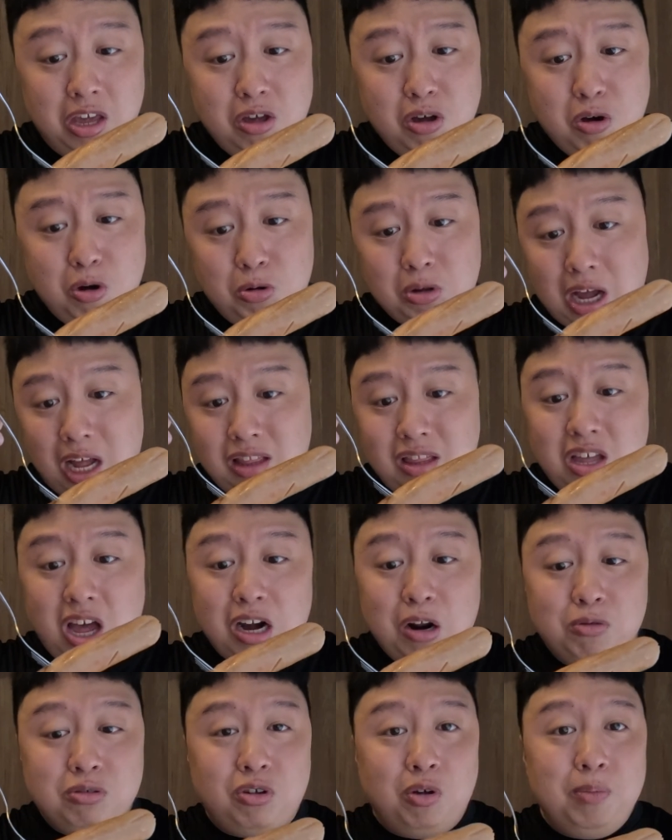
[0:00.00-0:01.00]
huge. I
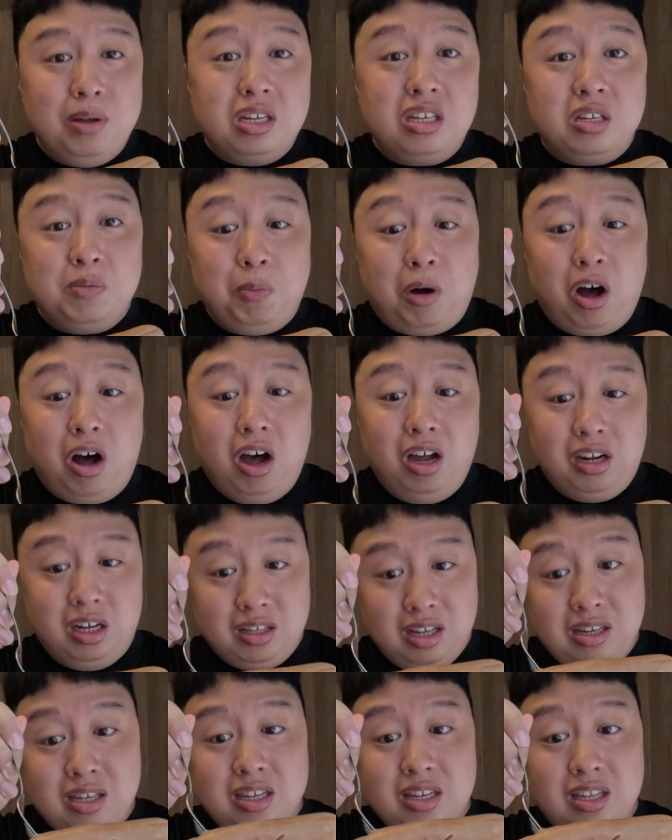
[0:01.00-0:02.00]
thought it was gonna be a small hot
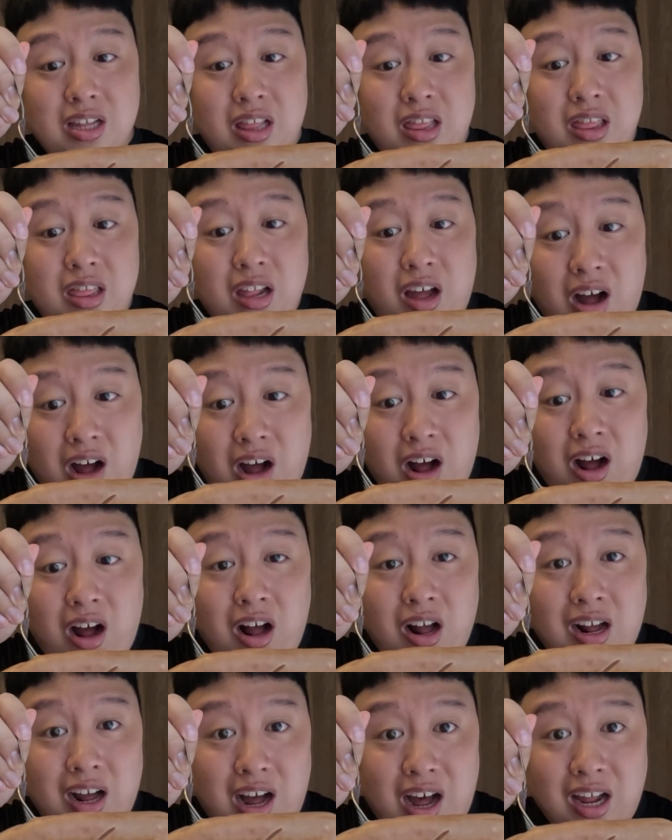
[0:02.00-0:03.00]
dog. This is a
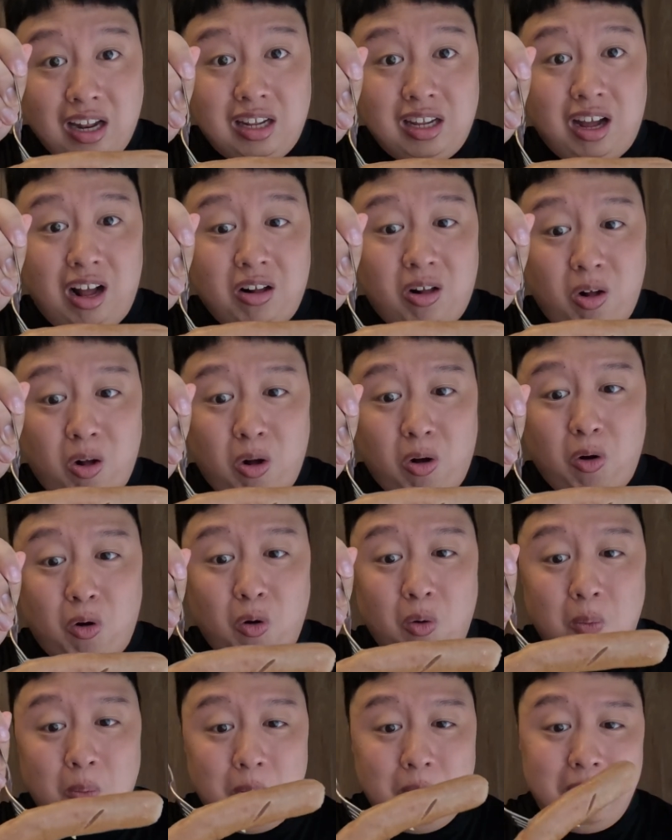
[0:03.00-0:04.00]
long hot dog.
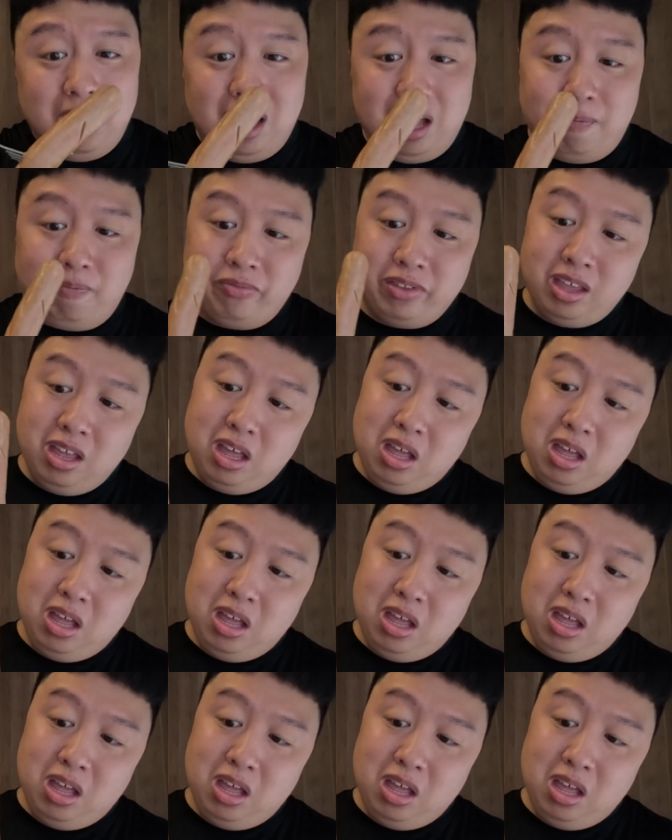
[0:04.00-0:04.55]
Oh man.